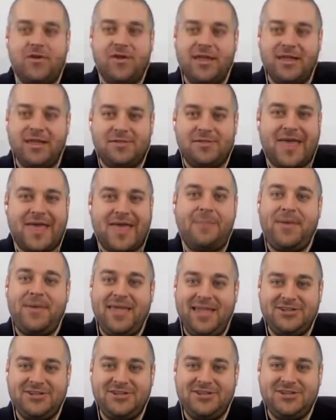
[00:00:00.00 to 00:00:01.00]
it's that
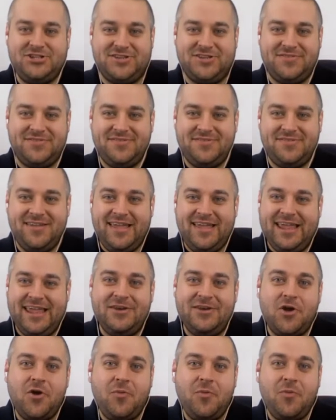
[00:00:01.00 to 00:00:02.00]
patience.
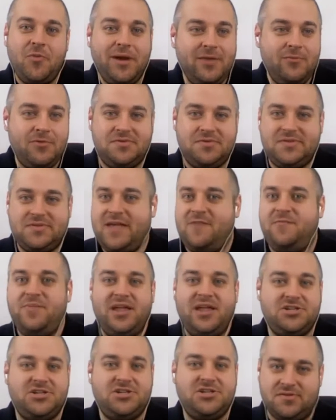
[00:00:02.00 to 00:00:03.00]
And nobody wants to have
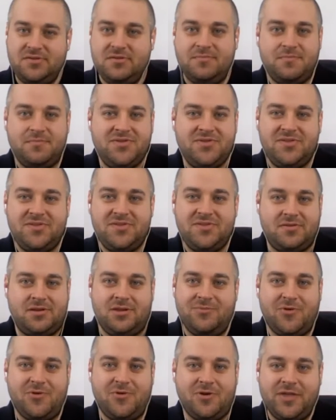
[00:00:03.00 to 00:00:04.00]
patience in business
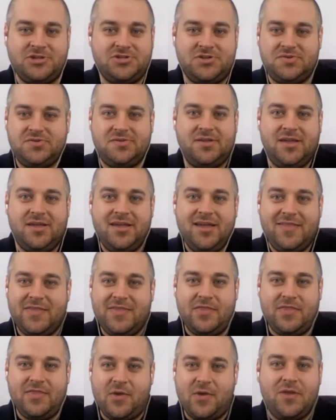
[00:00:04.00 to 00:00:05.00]
anymore.
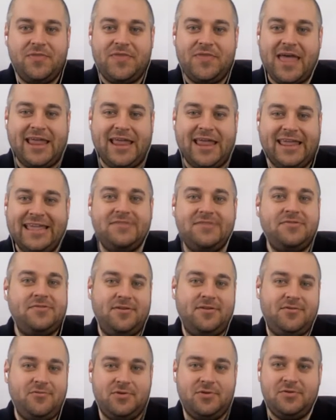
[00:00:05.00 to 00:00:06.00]
They want that
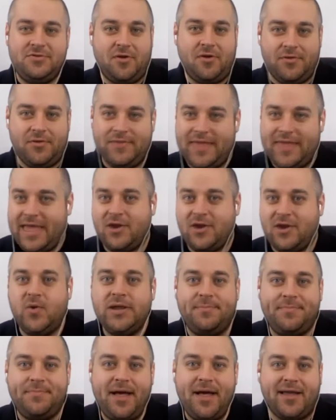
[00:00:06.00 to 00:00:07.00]
instant result and that
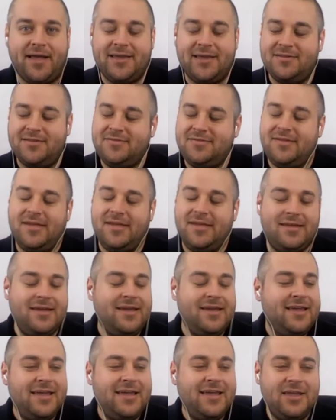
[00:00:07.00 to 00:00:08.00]
quick buck. And it's like,
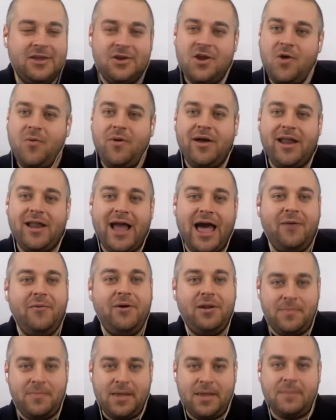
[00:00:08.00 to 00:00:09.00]
you know what? I
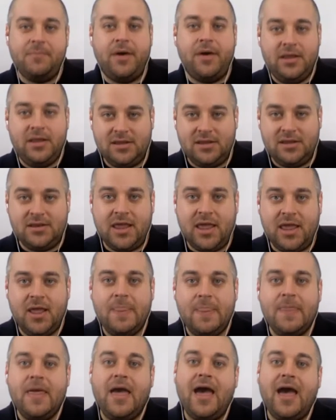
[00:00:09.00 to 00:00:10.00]
want to make money
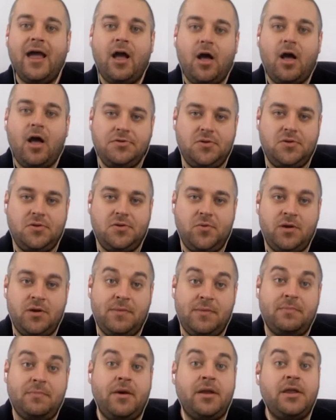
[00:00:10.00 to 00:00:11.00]
today. I also want to
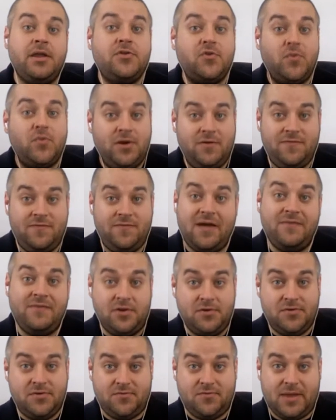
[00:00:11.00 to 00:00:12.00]
make money 25
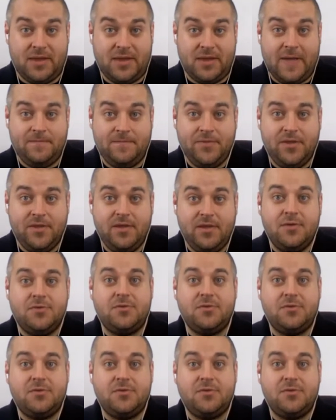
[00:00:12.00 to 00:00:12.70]
years from now. Yeah.